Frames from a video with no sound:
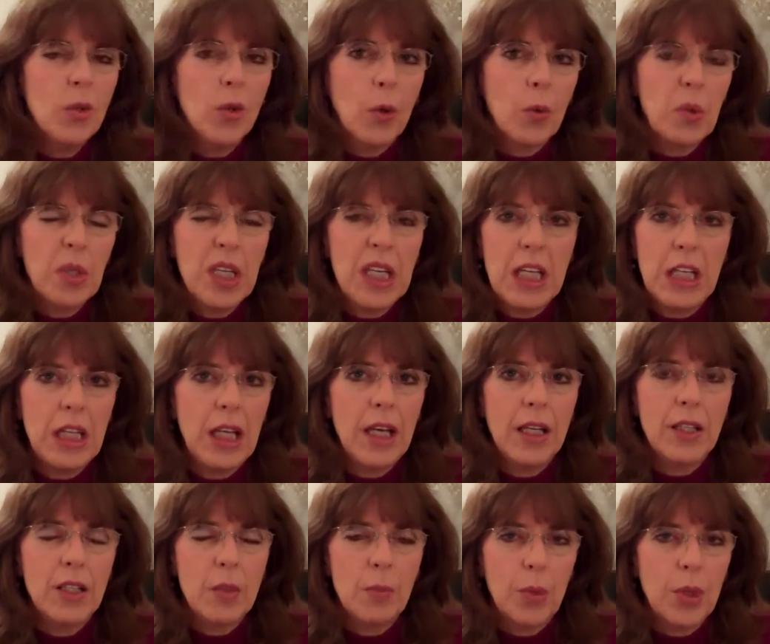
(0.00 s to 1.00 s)
you don't need
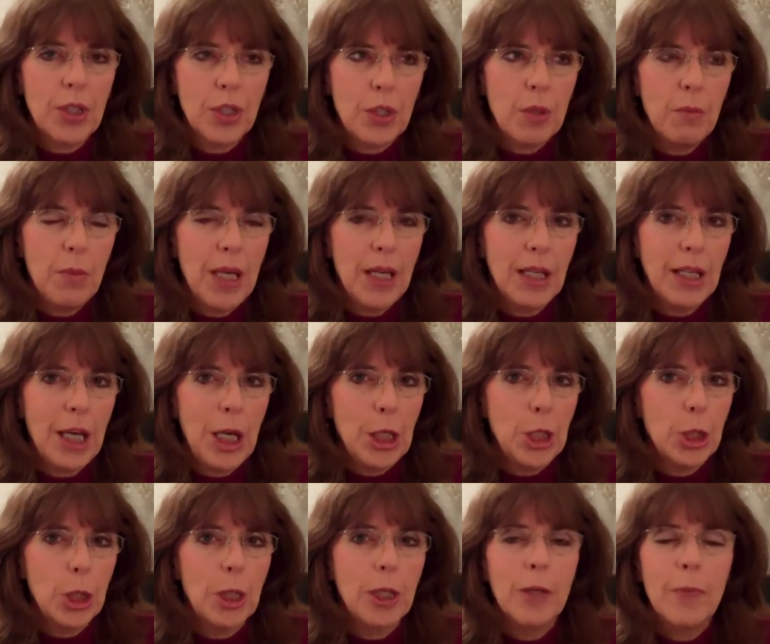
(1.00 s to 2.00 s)
that depression
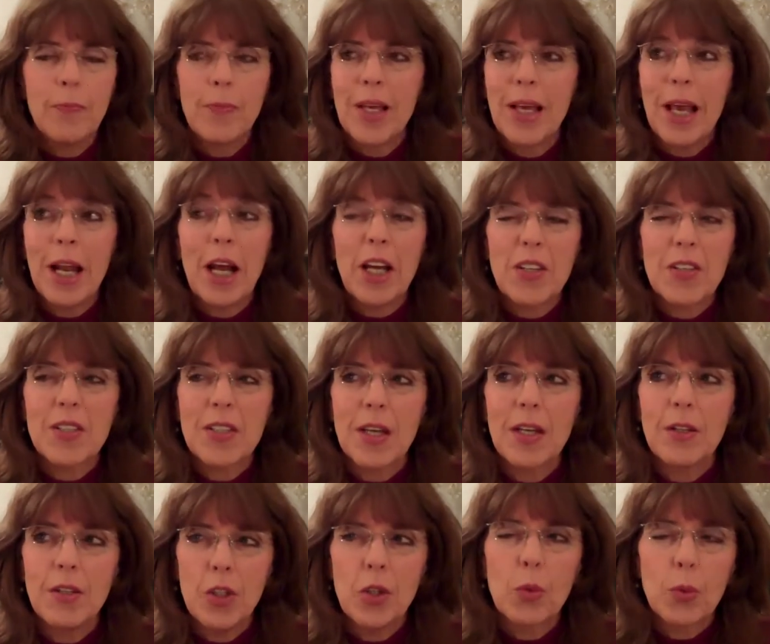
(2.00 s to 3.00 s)
medication. And I
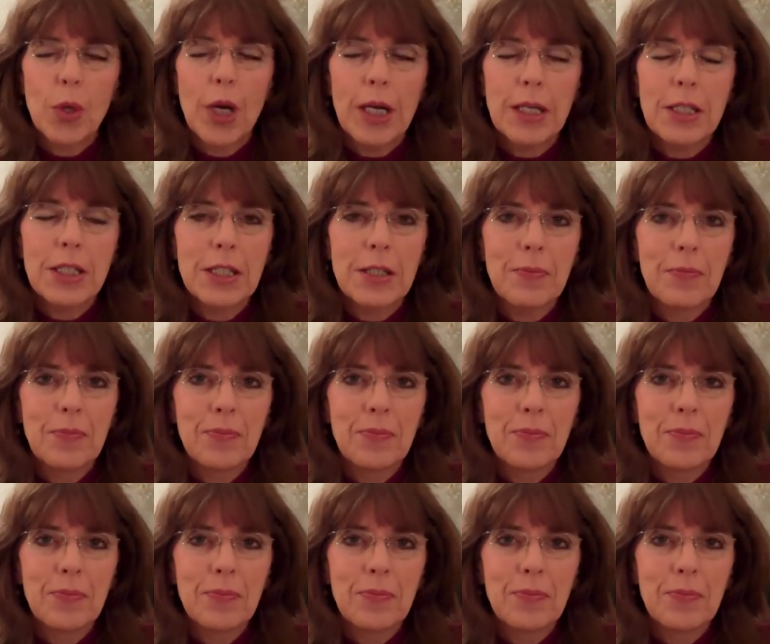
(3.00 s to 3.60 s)
said, you're right.